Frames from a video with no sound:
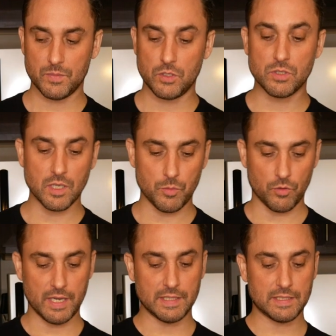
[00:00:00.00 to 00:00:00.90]
To
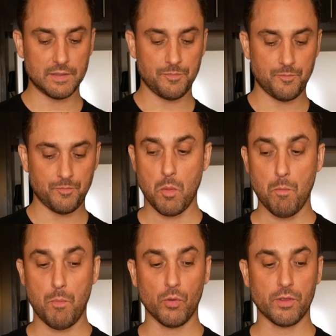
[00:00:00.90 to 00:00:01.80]
summarize,
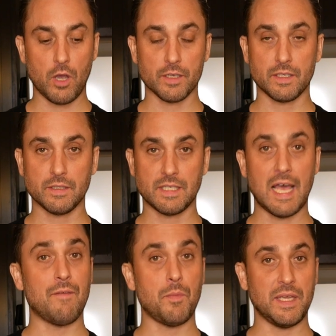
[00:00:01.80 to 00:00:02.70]
both cocktails
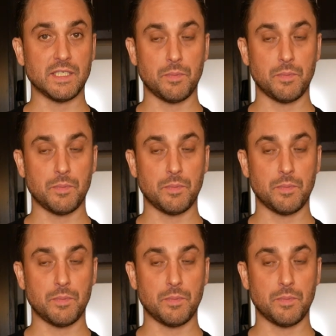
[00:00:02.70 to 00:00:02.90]
have a base